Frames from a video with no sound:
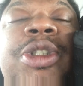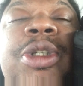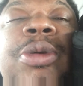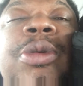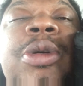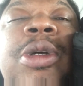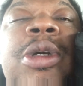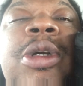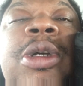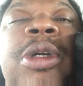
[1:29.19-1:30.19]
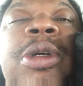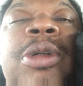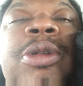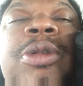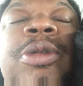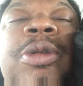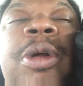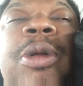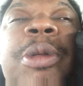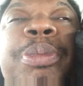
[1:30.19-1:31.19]
So
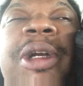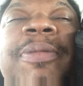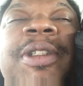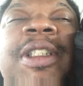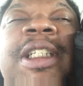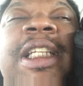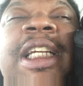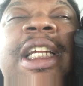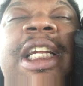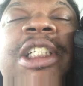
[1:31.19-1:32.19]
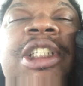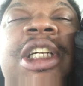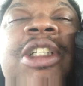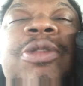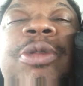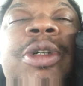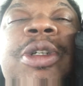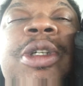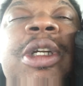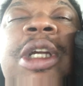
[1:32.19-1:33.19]
on the premise that they can't change the
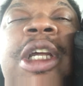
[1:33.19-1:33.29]
word,